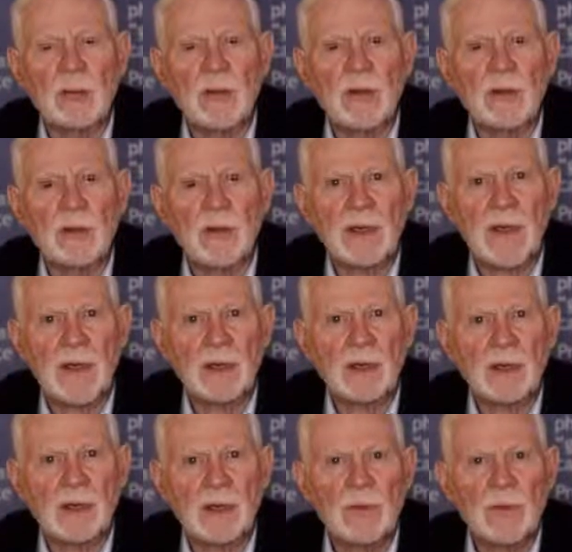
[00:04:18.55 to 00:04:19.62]
by the
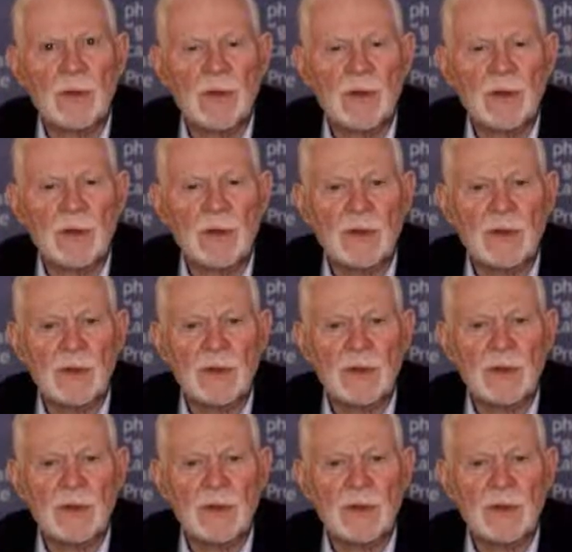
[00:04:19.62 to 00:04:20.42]
College of Physicians of